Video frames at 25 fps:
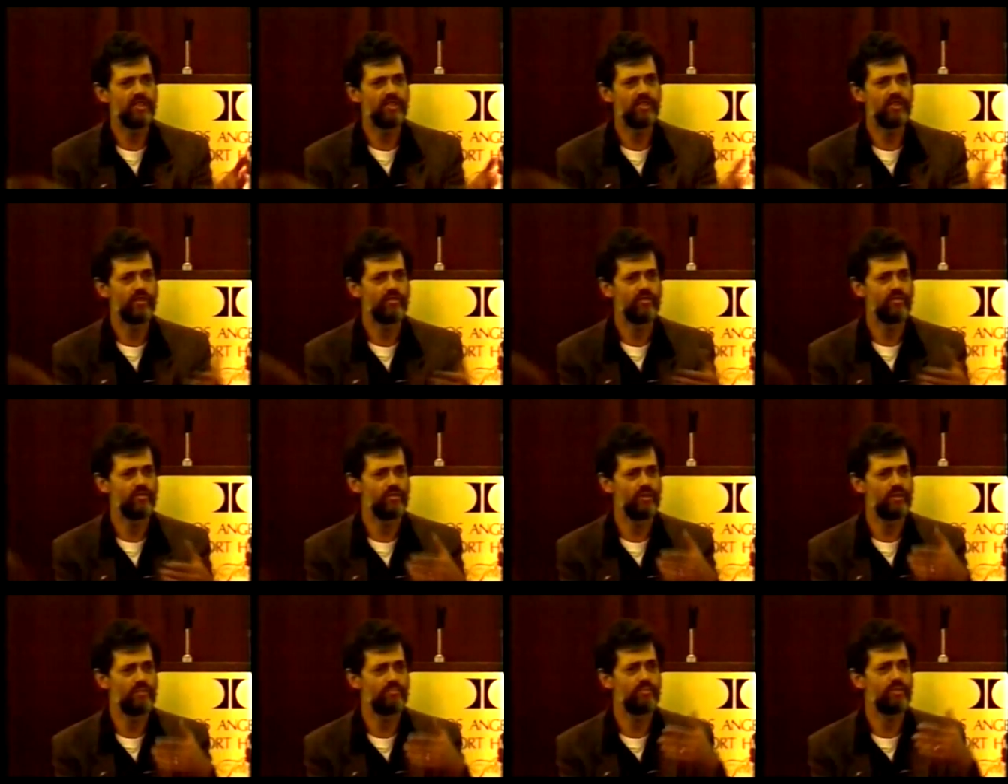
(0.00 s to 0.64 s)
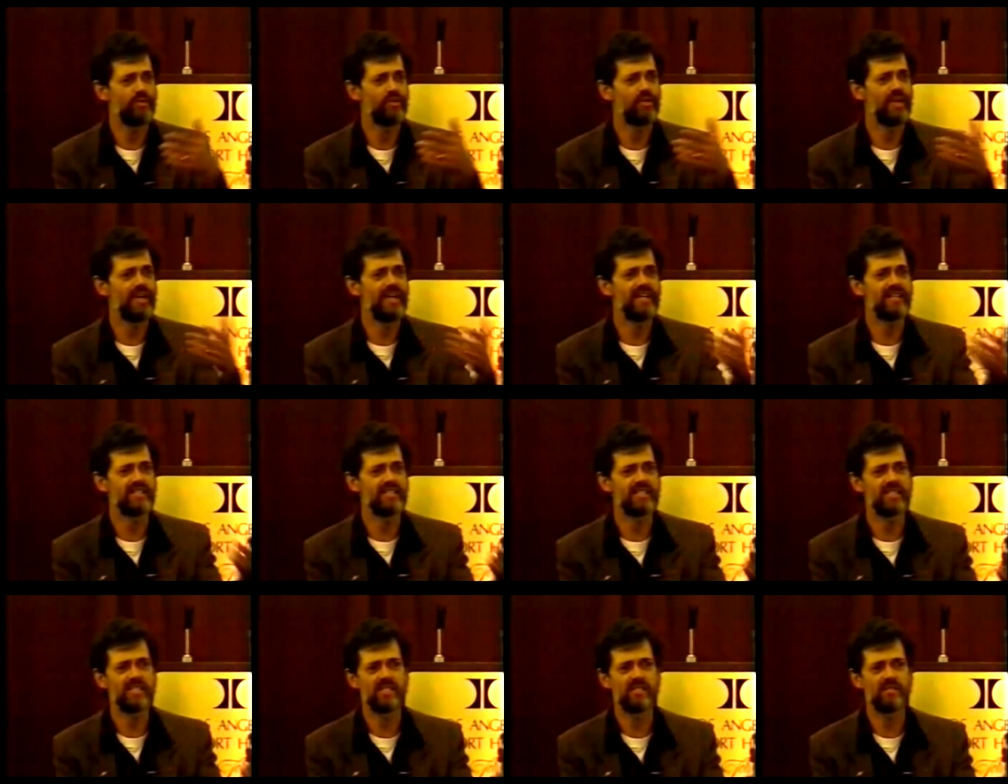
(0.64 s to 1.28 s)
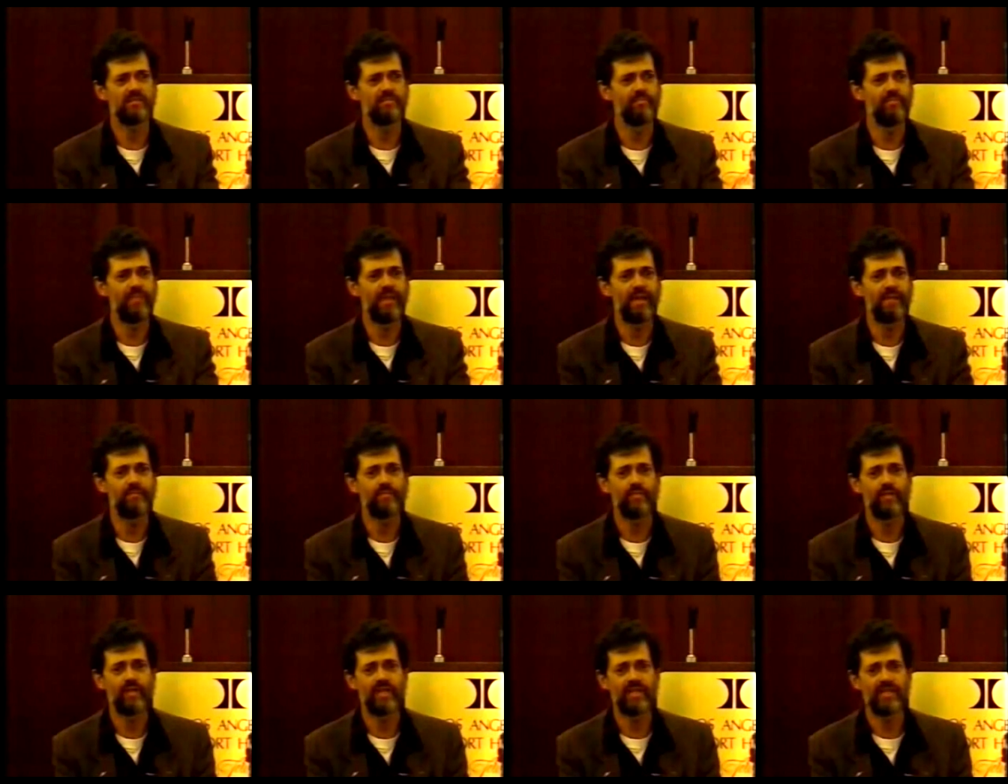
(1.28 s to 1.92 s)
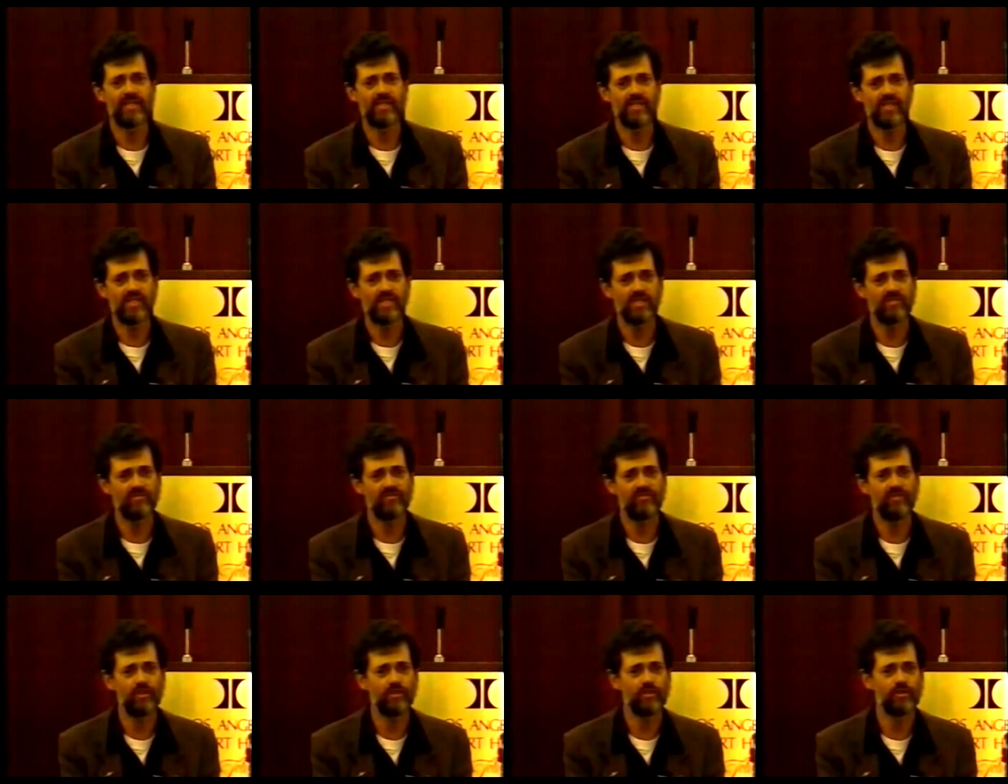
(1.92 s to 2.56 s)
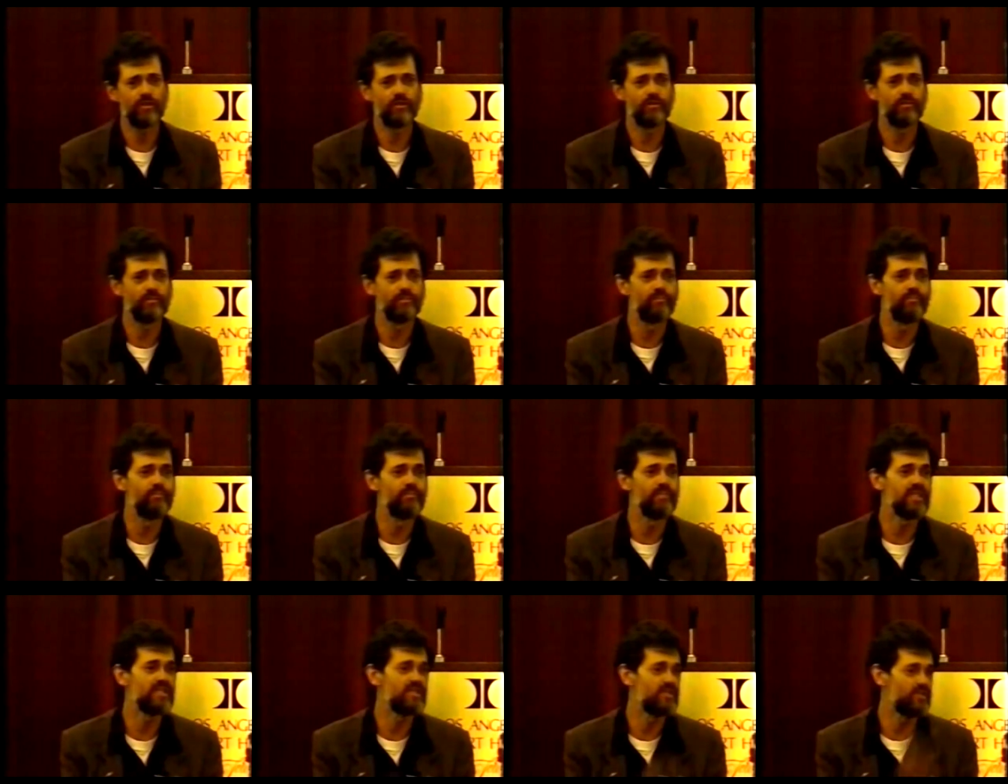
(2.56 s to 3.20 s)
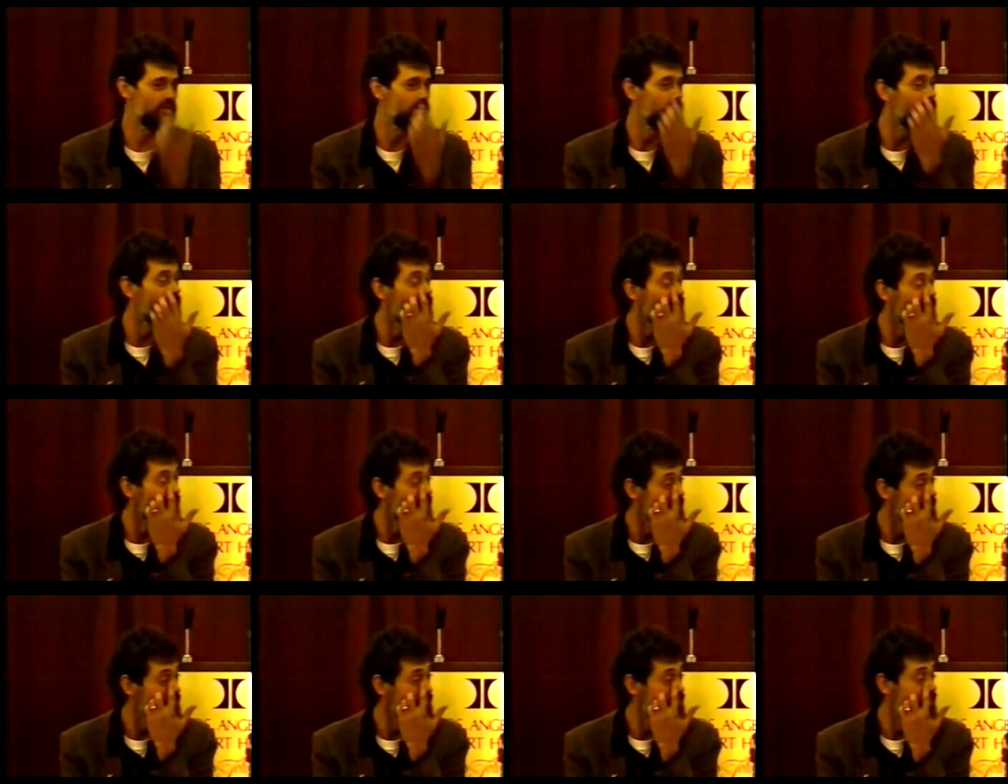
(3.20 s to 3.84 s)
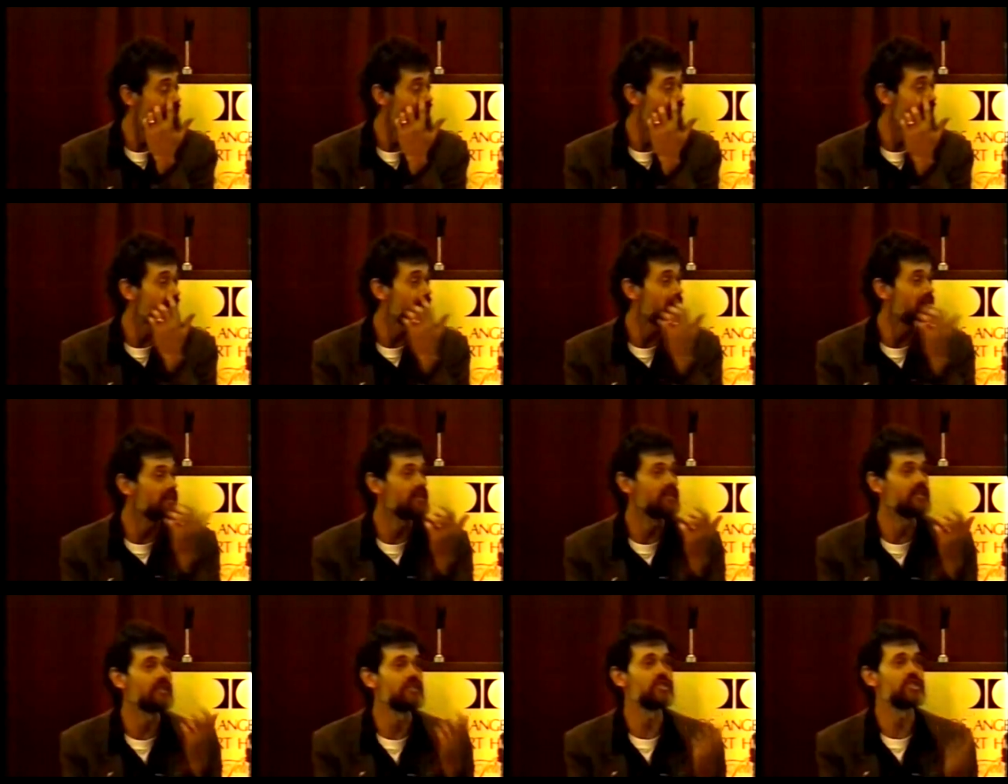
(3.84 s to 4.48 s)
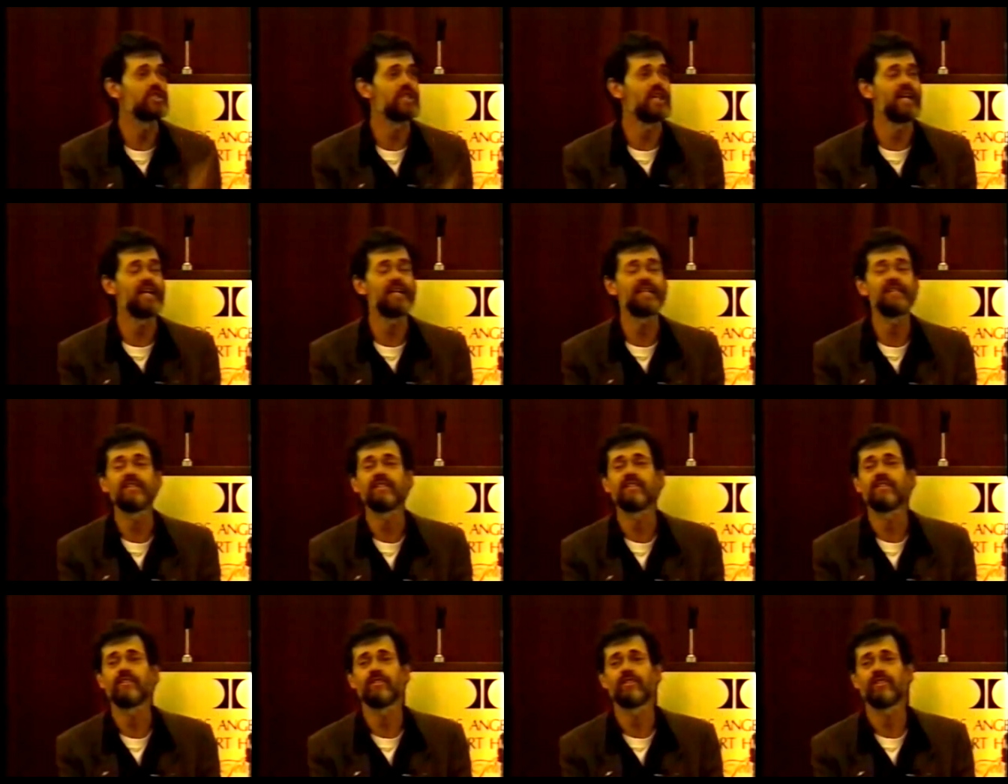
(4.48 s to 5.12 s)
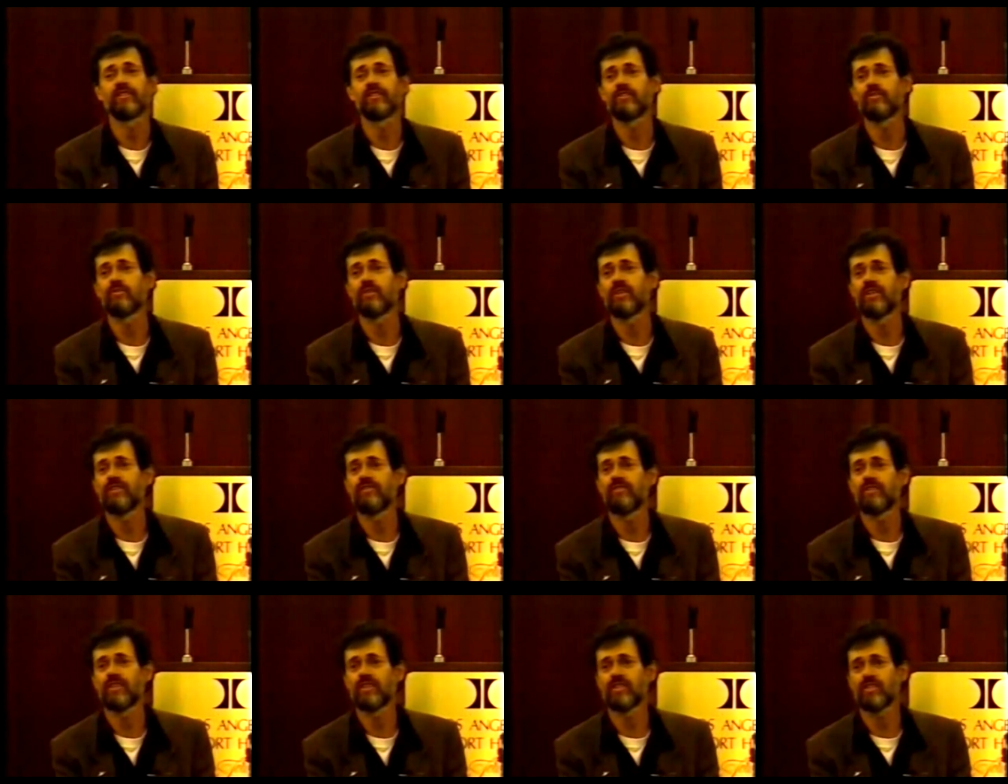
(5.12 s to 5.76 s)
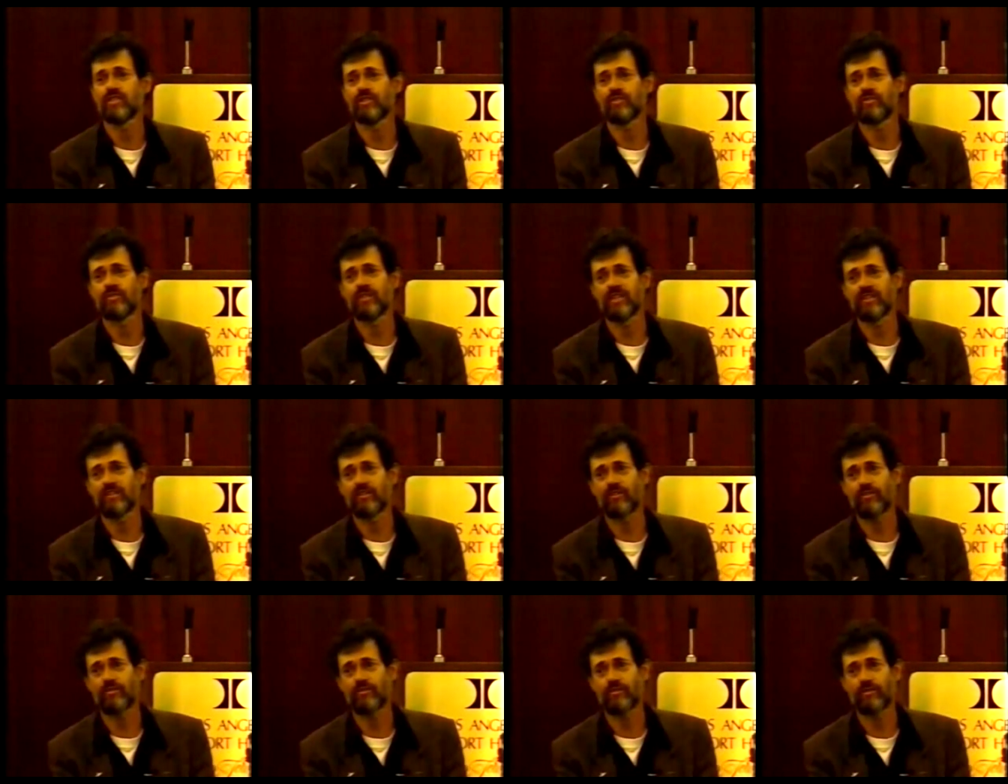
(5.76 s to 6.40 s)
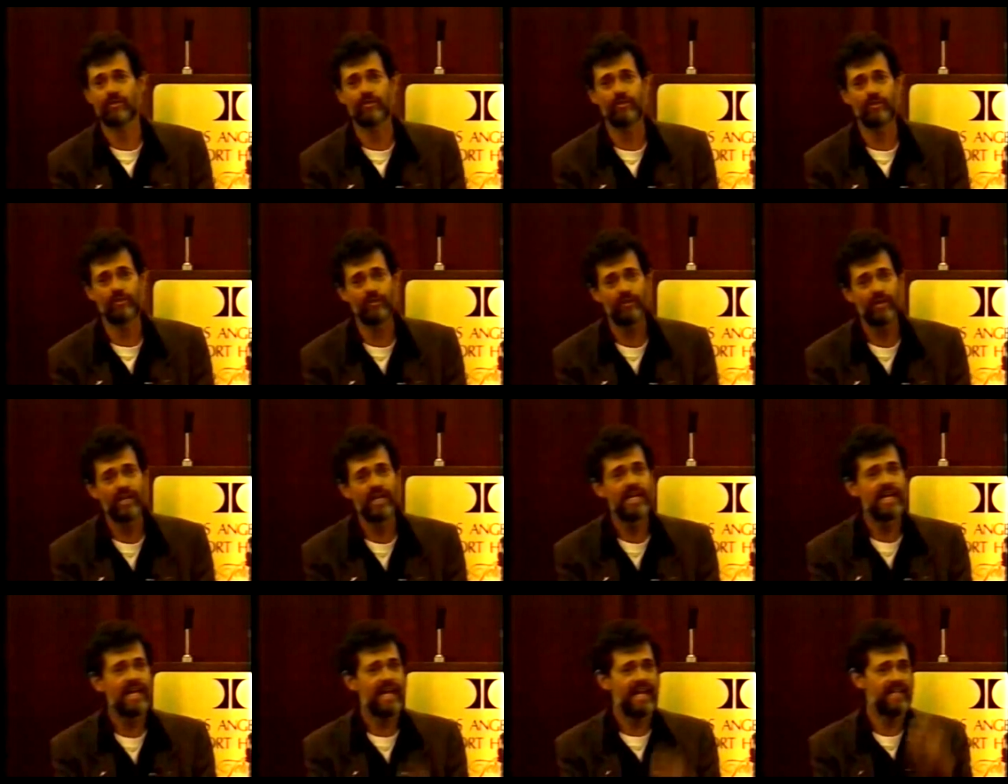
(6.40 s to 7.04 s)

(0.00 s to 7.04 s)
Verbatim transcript: you know, the repressed memories of your miserable and battered childhood or whatever it is you went through.